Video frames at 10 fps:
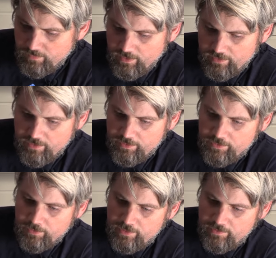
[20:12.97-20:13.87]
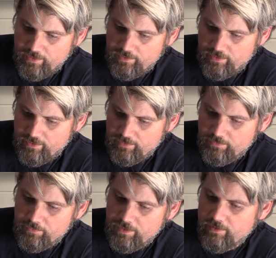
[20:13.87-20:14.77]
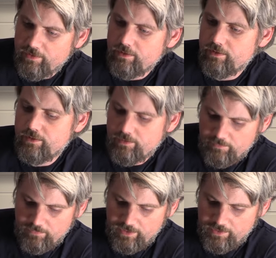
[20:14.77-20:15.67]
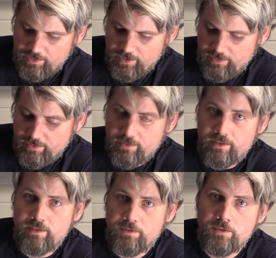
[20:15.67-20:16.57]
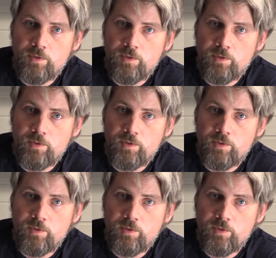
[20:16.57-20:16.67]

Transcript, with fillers: And they are solid and they really make it shine and it's easy to